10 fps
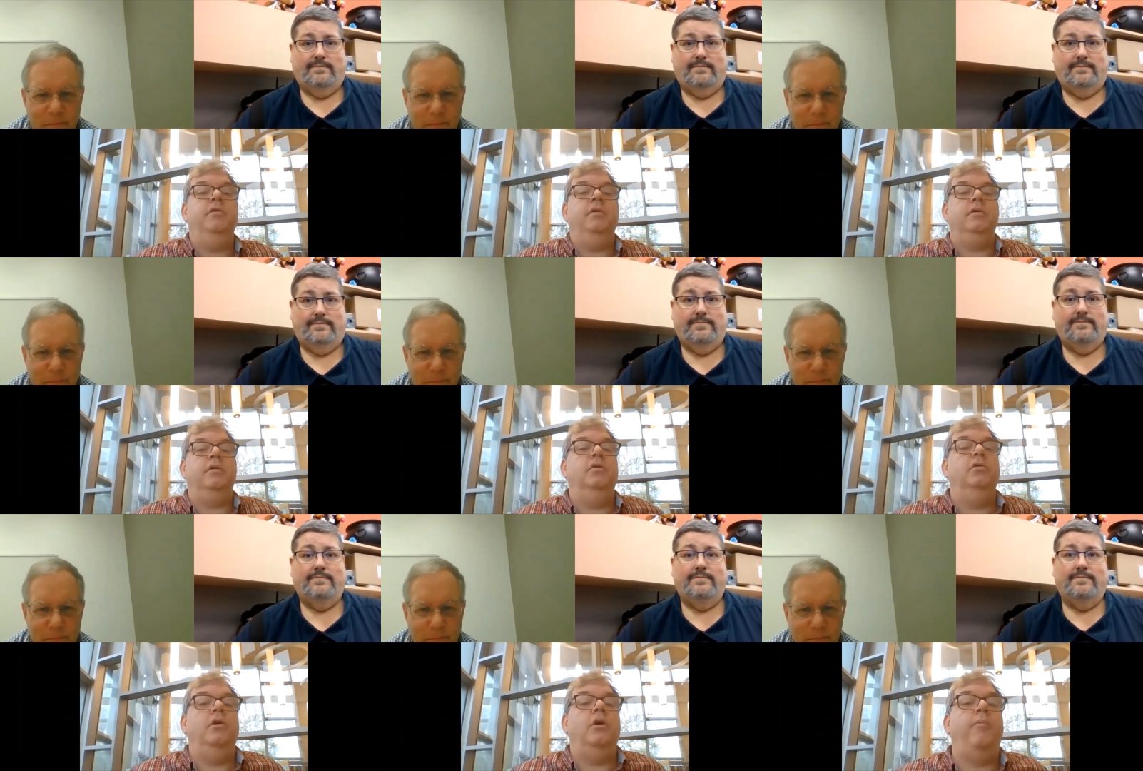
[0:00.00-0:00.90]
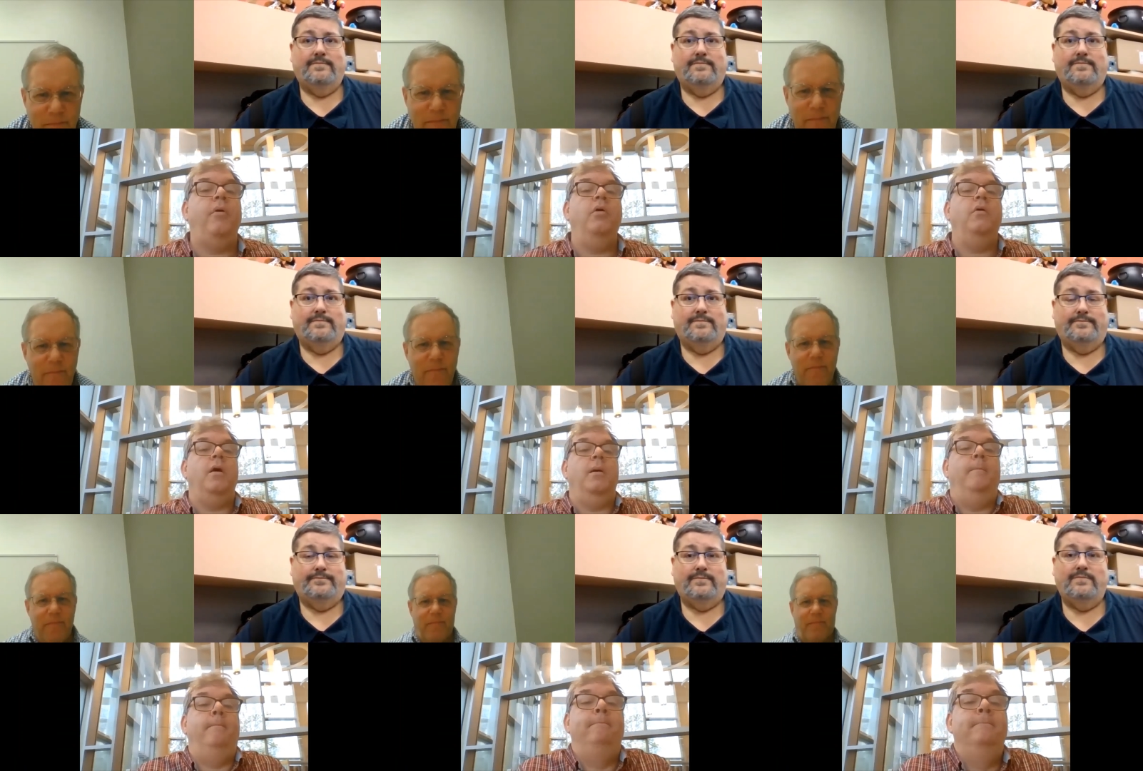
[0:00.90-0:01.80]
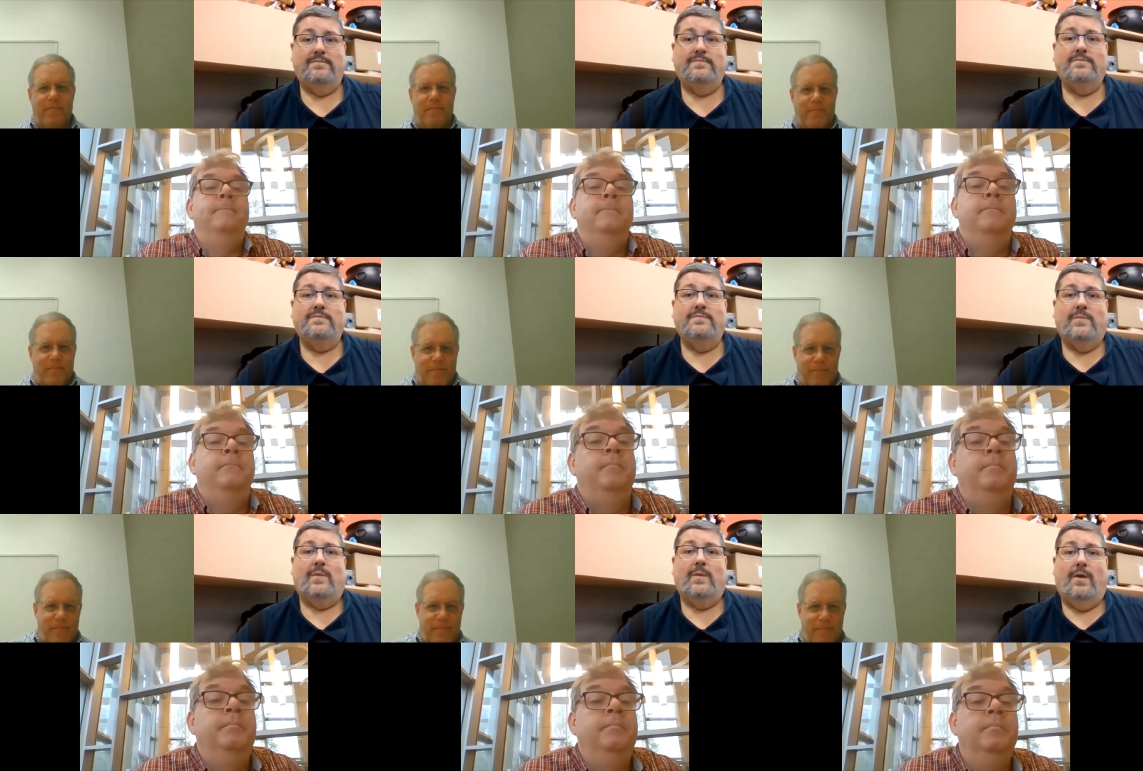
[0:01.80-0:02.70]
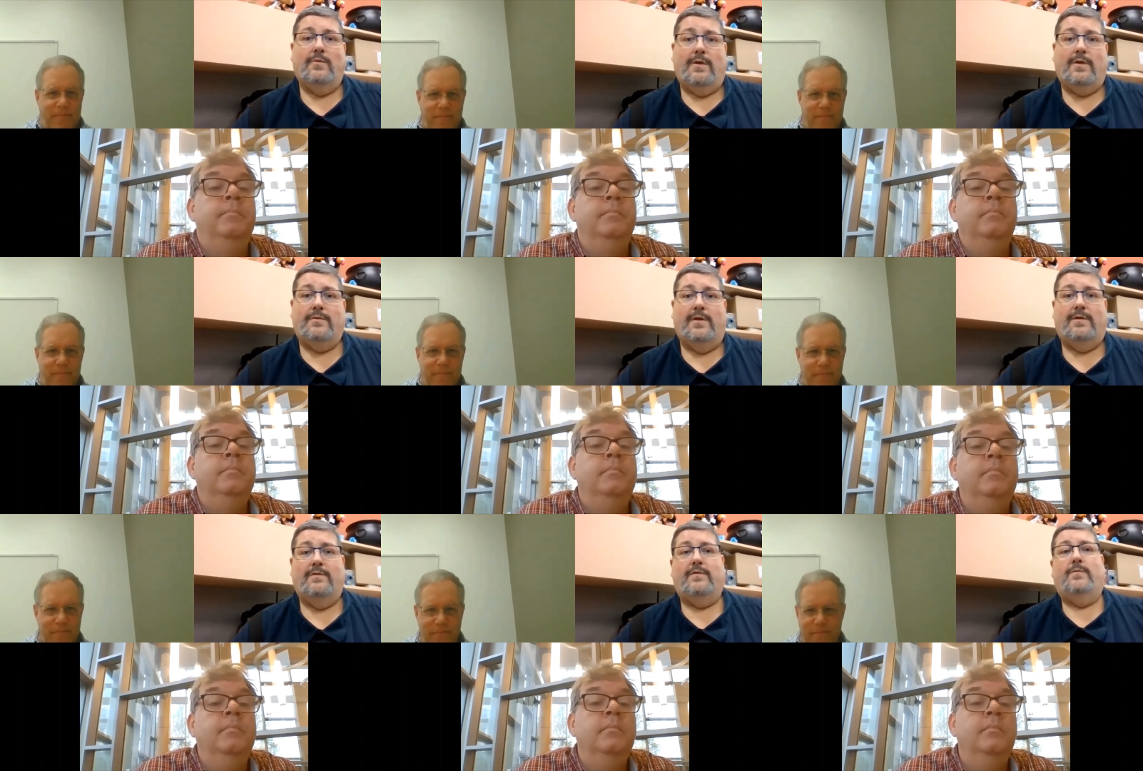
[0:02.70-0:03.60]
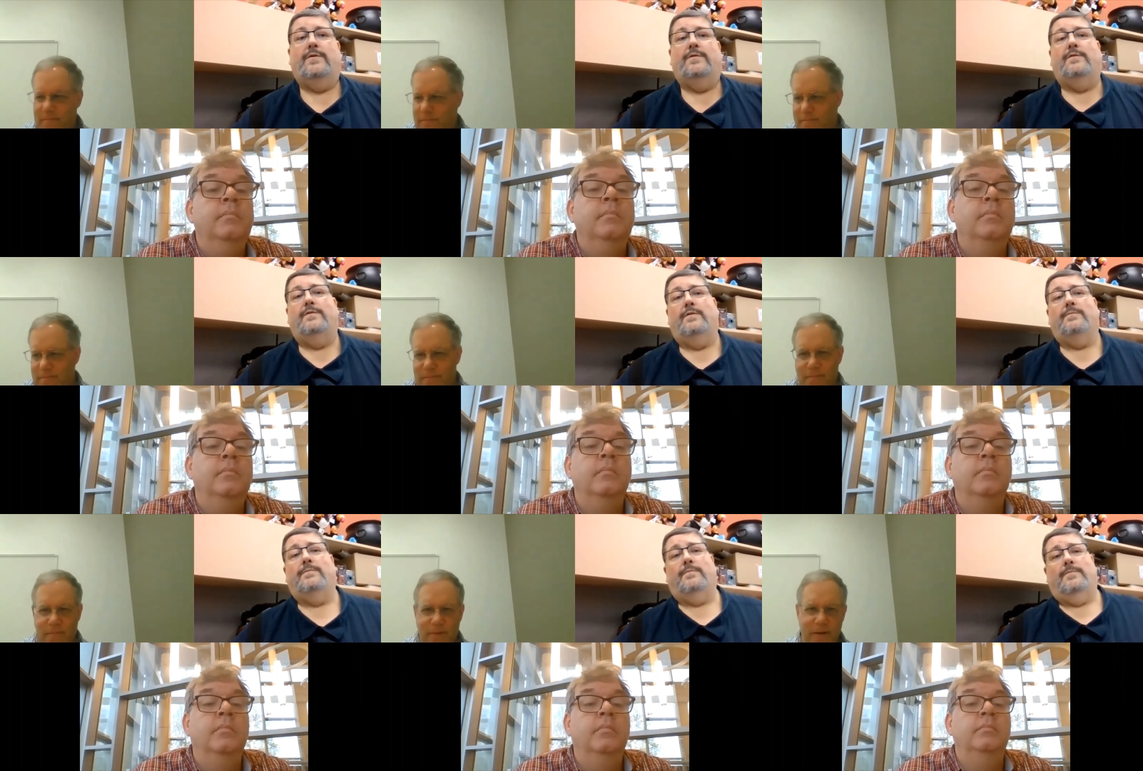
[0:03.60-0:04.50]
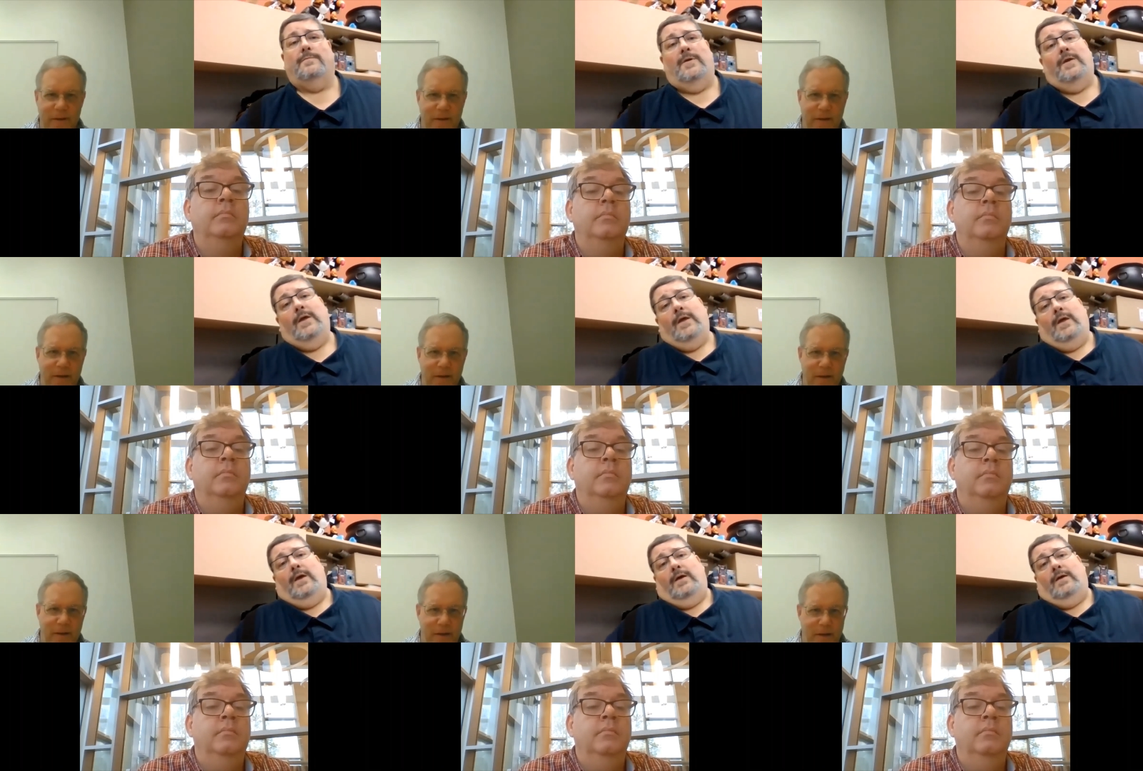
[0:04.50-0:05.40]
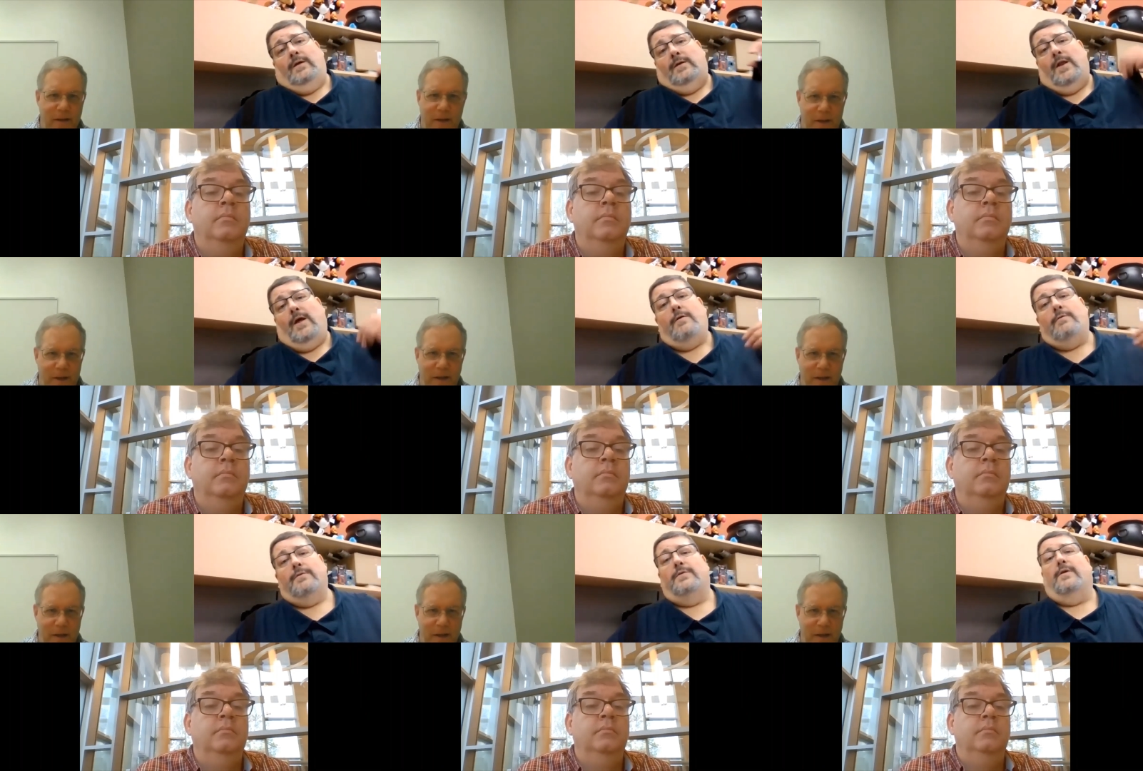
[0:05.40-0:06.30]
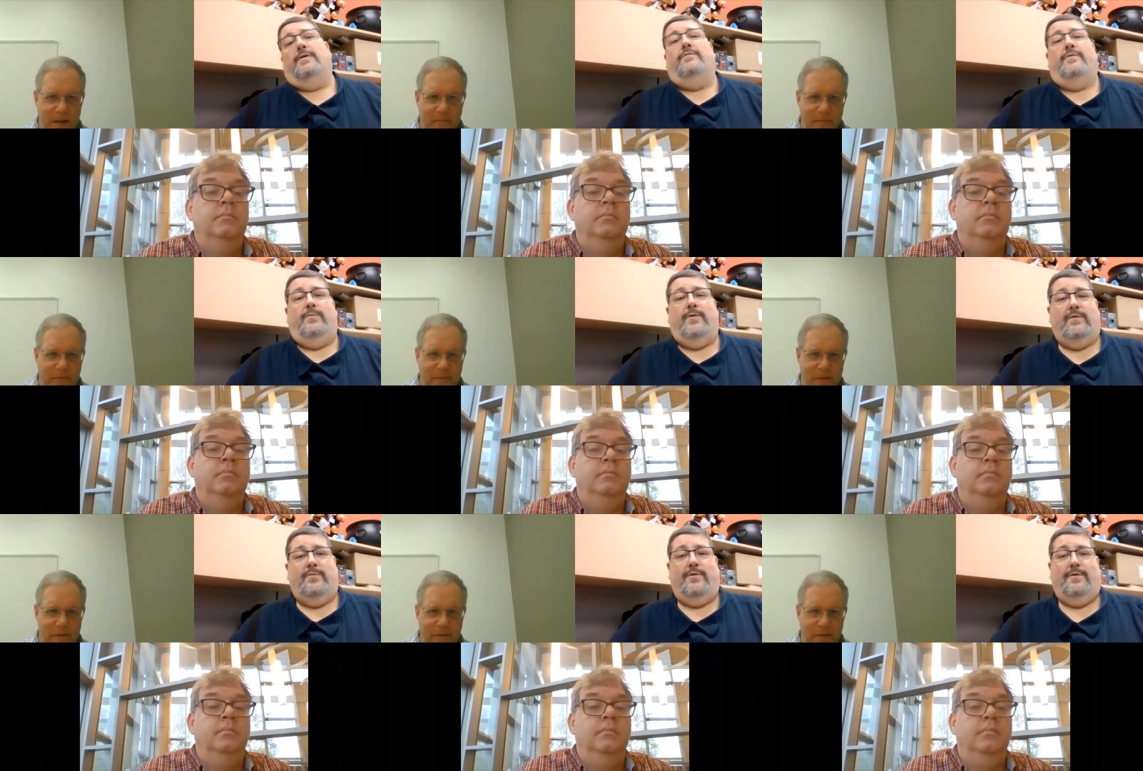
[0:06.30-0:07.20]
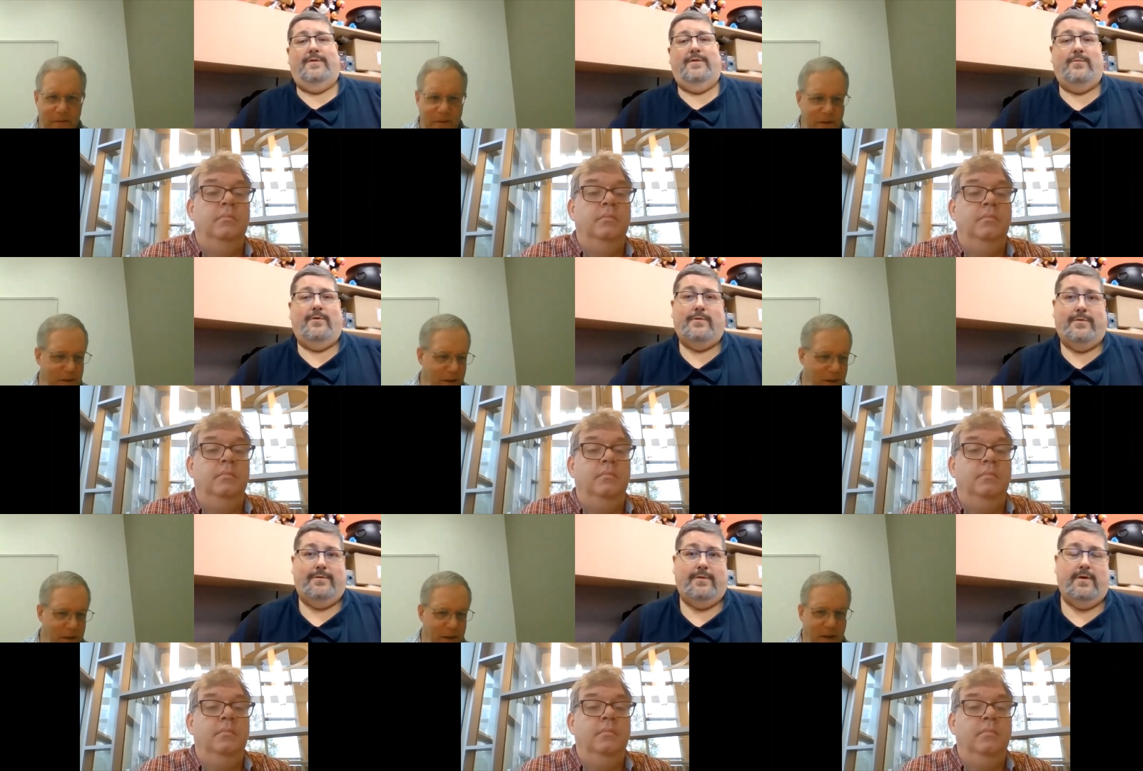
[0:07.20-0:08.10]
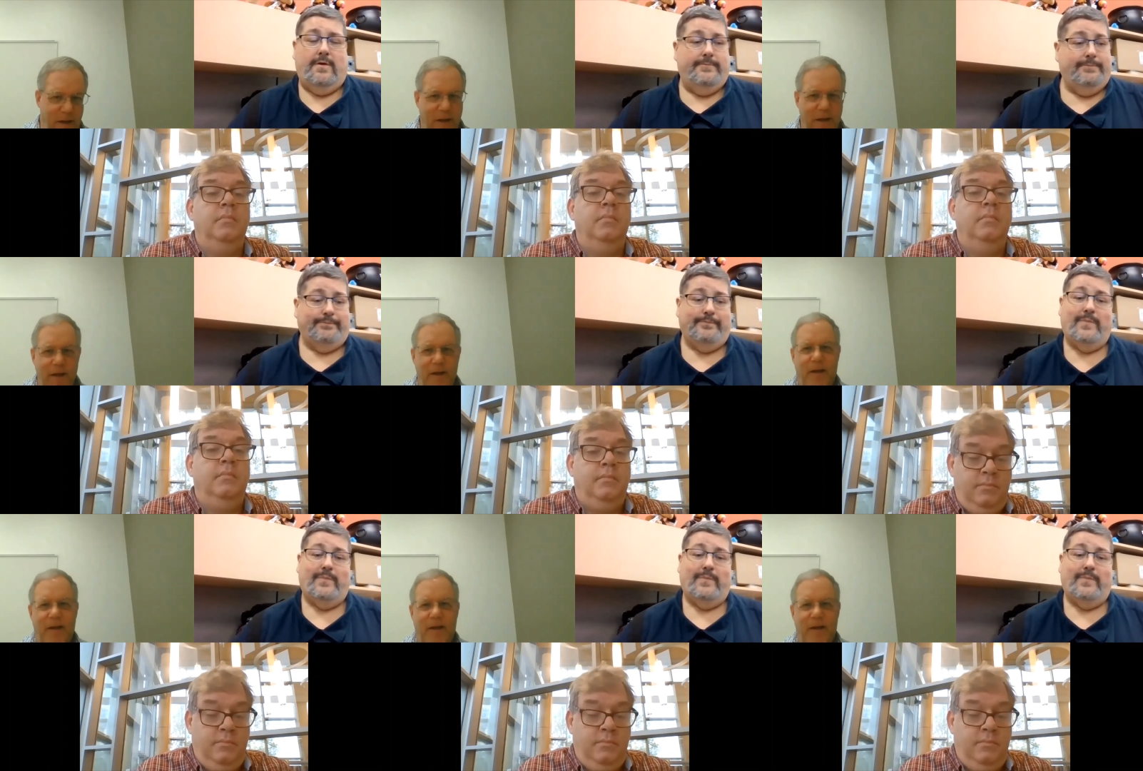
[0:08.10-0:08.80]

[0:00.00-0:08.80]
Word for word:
Speaker 1: to conclude our program.
Speaker 2: Okay, thank you very much, Jim pals. Thank you very much, Martin Seboff. Um,